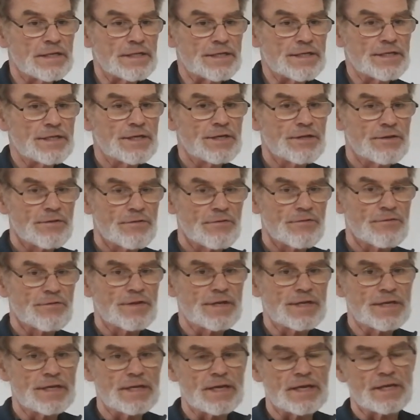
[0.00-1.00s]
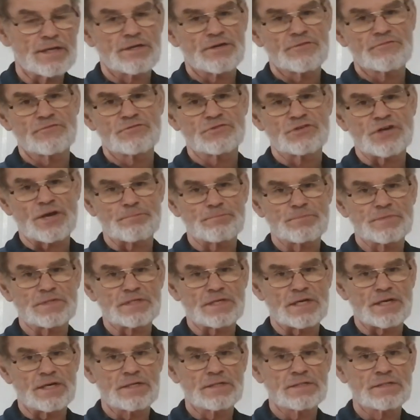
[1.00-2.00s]
in the end of
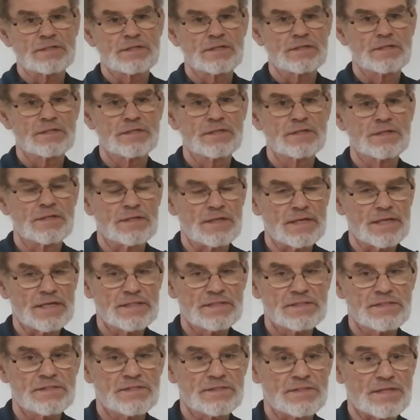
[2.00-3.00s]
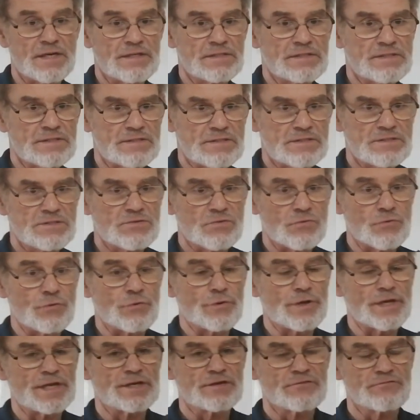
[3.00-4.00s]
chapter exercises
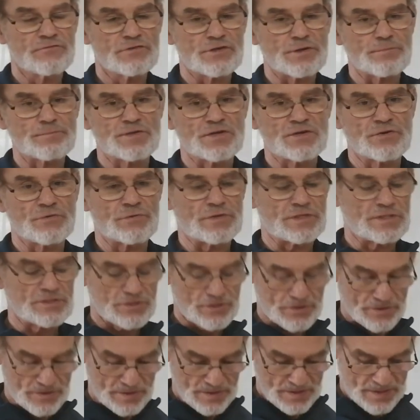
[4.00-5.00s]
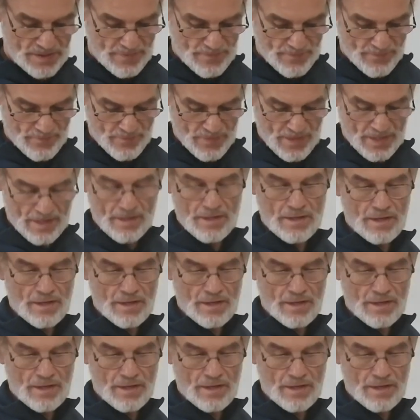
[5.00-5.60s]
or end of chapter questions.